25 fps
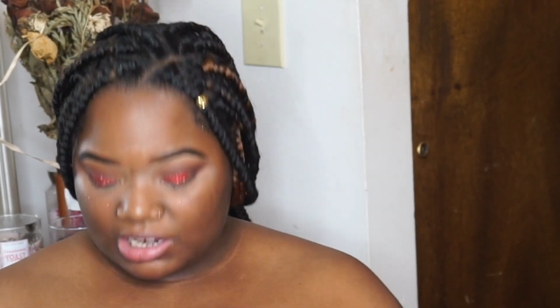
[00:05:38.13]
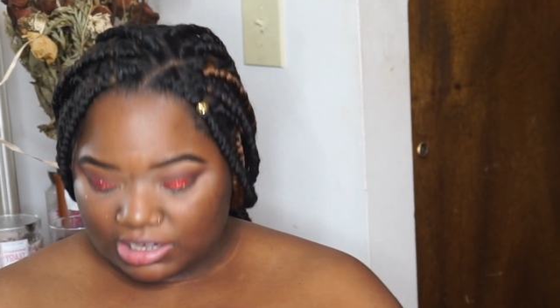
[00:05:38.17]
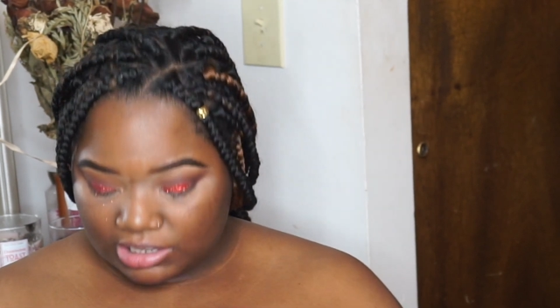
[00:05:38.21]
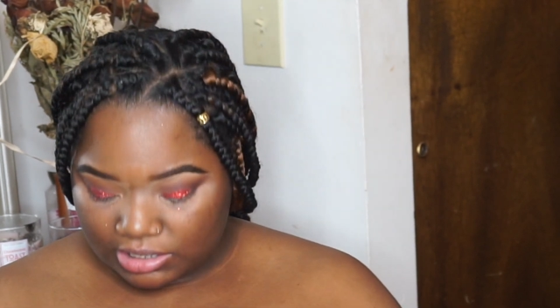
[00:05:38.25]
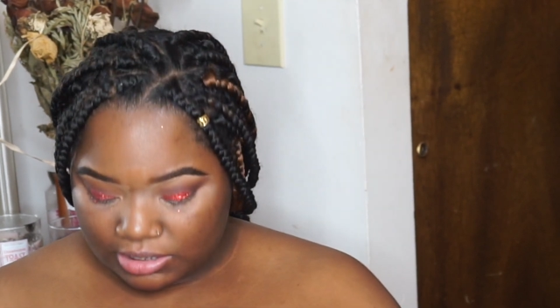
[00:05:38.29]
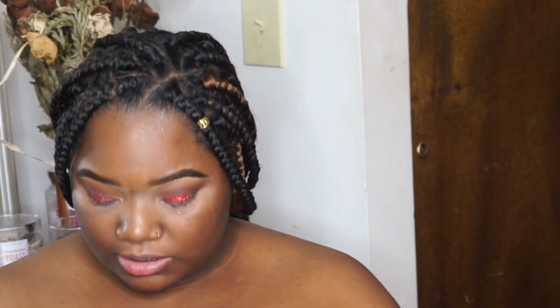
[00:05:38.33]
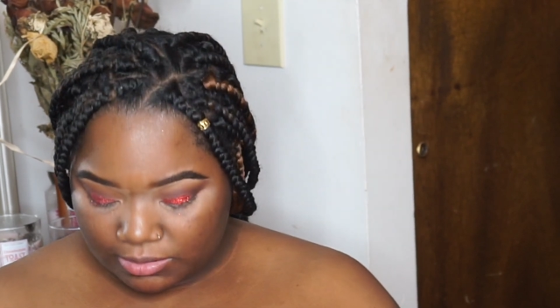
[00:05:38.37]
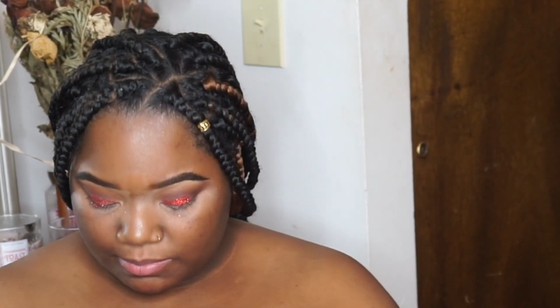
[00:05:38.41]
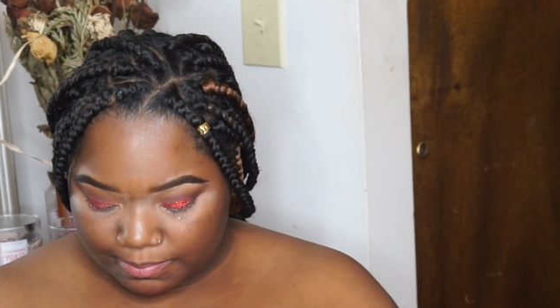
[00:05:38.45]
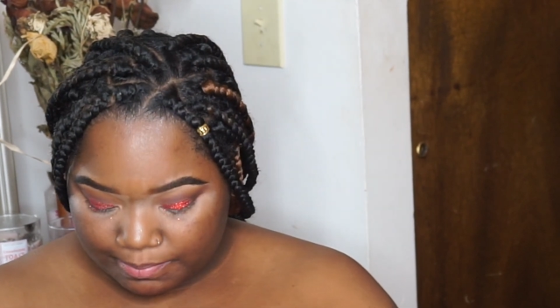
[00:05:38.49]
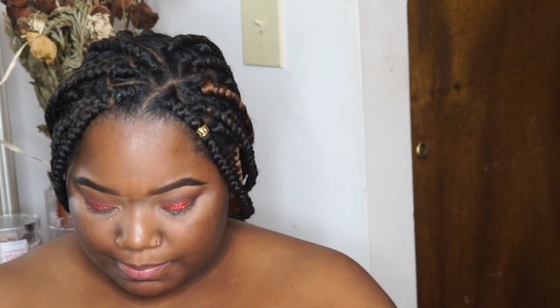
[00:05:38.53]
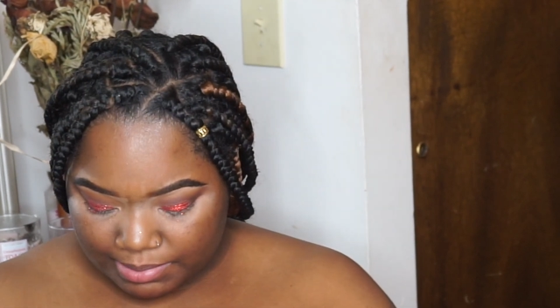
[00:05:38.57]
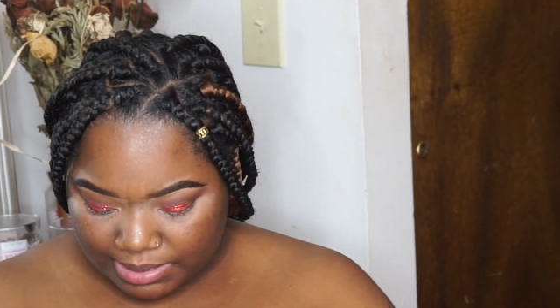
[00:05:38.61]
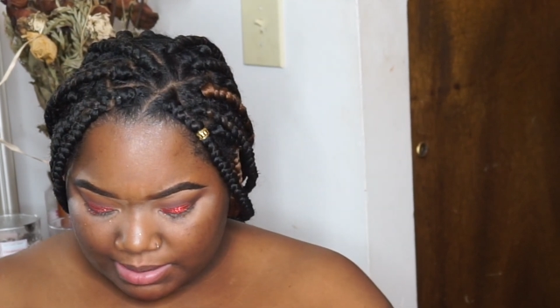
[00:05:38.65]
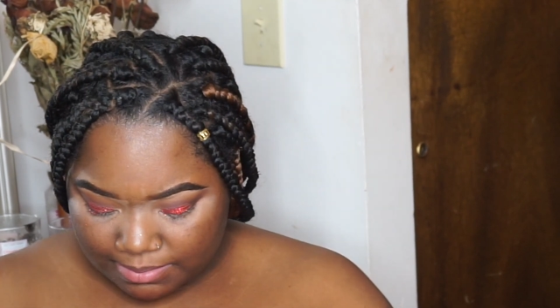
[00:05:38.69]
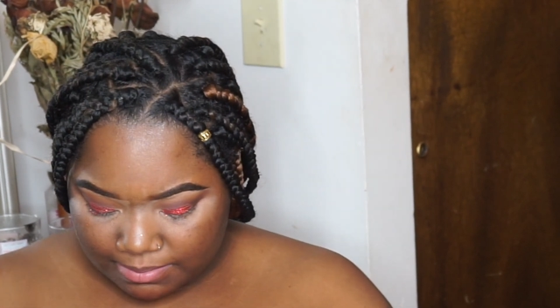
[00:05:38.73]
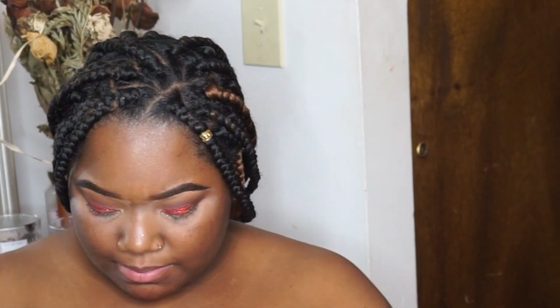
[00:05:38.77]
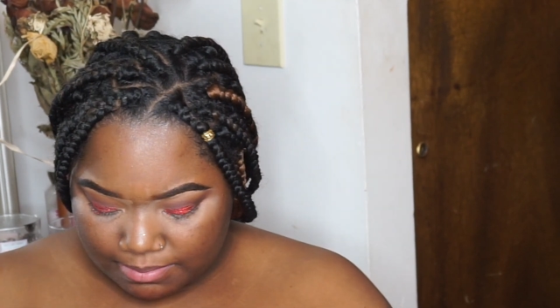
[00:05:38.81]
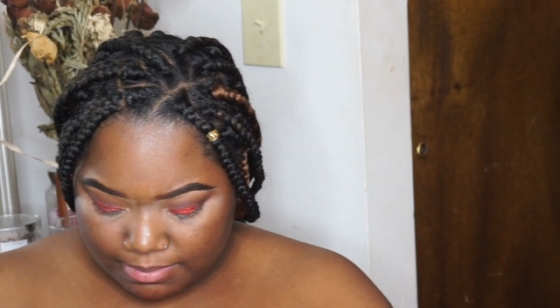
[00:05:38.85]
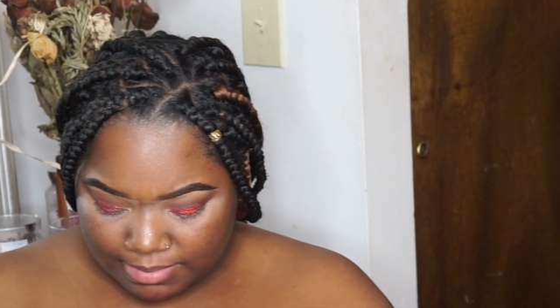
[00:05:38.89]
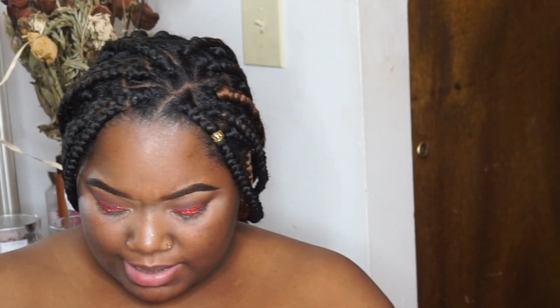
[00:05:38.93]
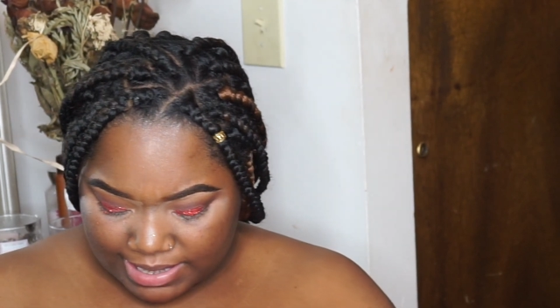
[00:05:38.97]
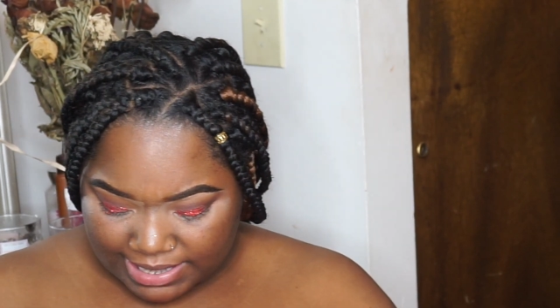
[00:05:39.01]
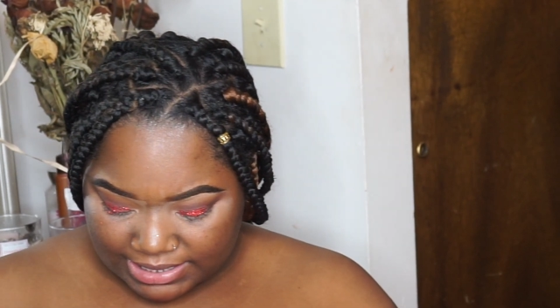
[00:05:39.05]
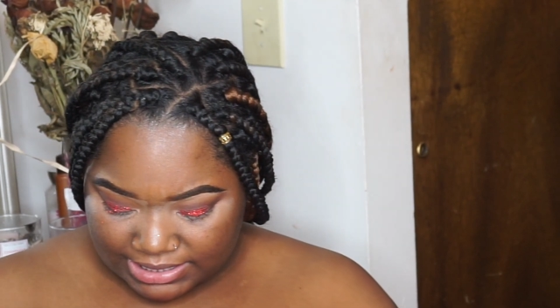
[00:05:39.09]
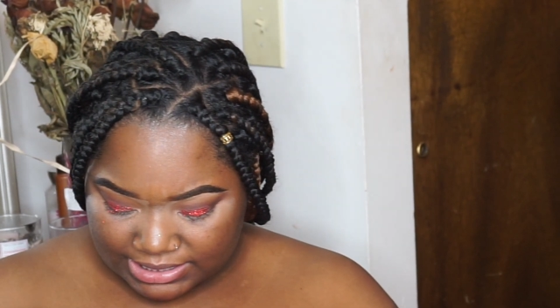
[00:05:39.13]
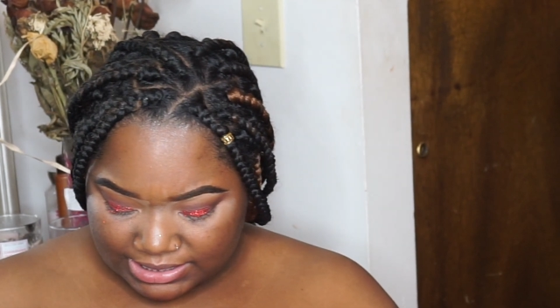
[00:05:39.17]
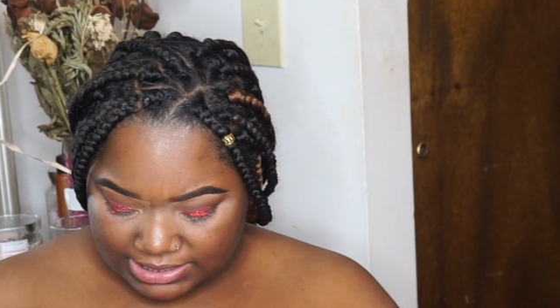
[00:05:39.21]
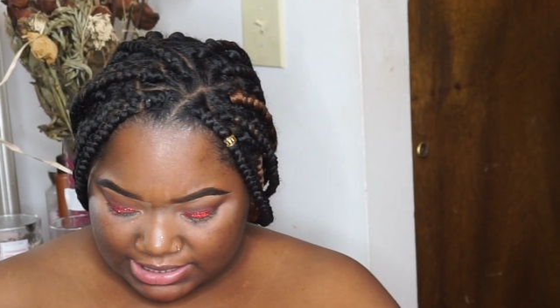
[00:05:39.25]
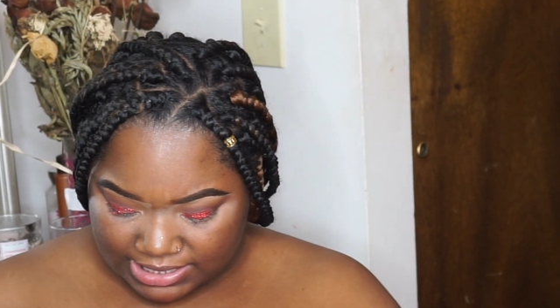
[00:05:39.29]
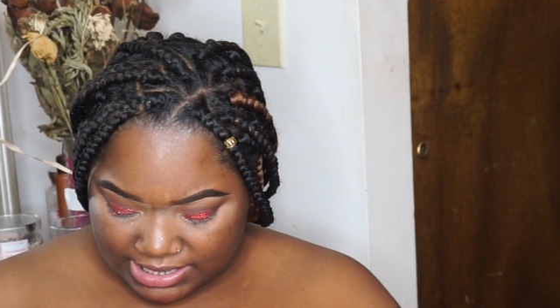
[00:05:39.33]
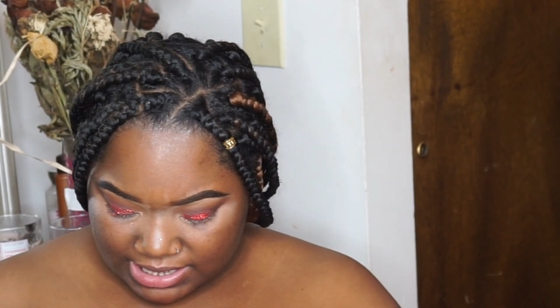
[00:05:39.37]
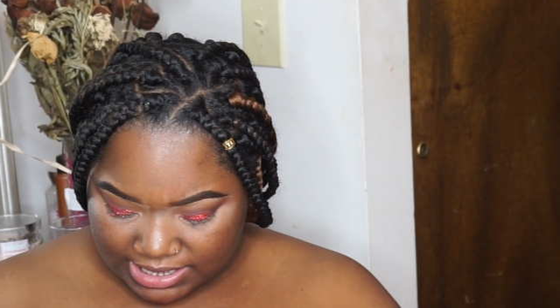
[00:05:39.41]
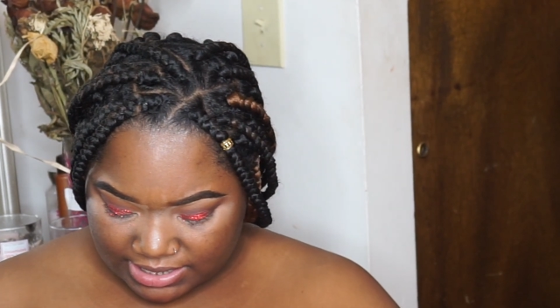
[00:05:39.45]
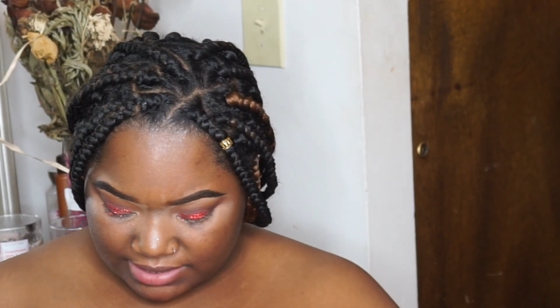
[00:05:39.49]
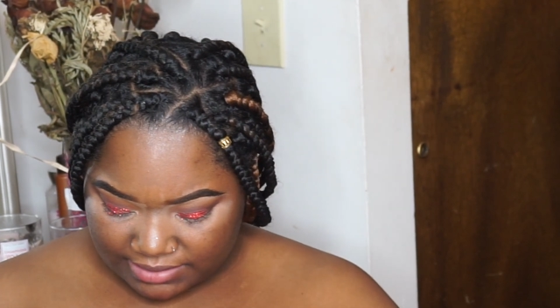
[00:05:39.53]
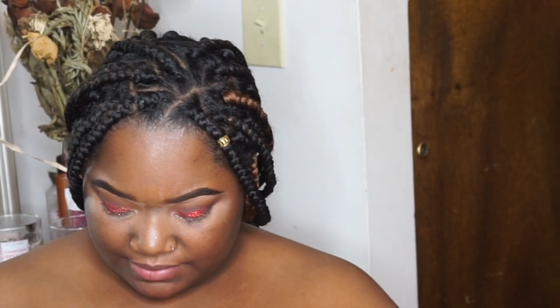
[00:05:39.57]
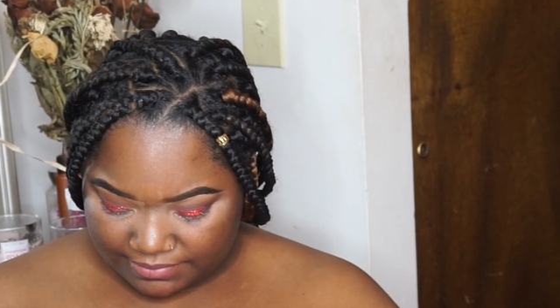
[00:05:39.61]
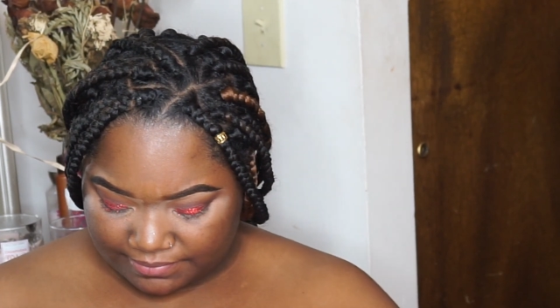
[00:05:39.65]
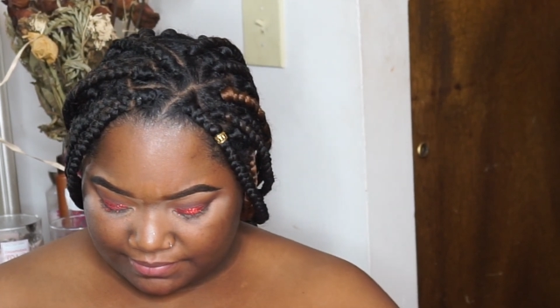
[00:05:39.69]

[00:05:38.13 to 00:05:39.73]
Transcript: a little bit messy,